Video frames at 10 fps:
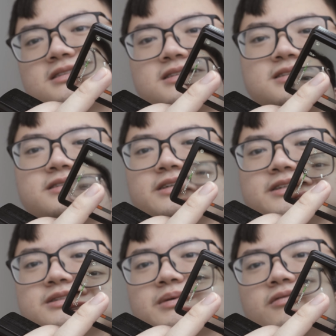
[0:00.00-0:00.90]
uh,
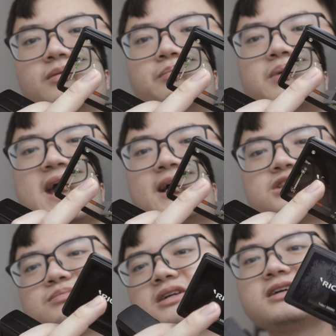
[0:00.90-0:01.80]
it's a bit of a
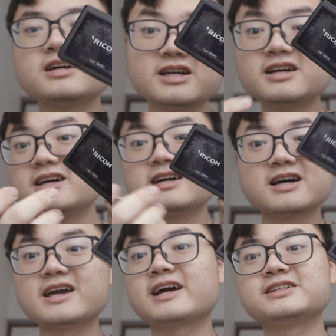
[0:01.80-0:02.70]
patch, but
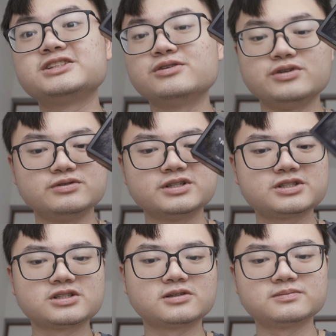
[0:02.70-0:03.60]
hey, I can still use
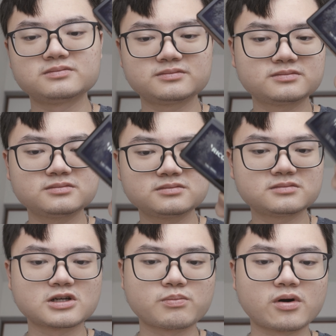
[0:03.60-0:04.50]
it, so
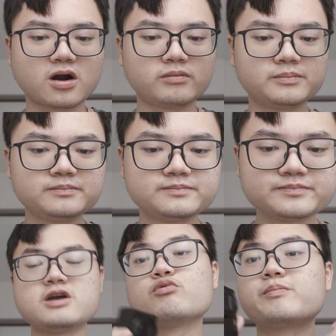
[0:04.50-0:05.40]
no problem.
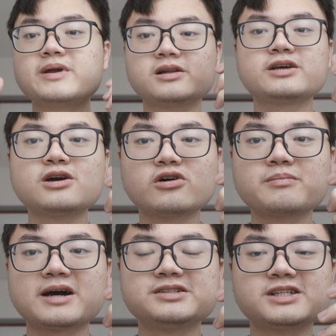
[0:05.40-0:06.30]
If we're purely
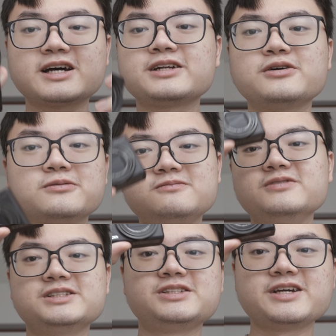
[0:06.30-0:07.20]
going by design though,
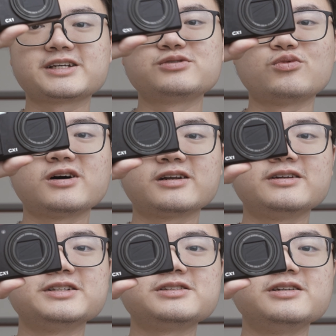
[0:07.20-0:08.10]
the C X
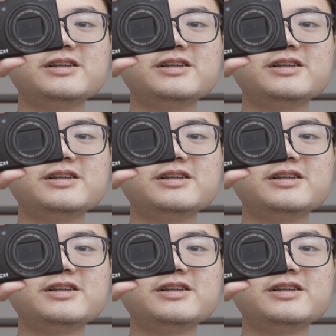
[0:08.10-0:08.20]
one is the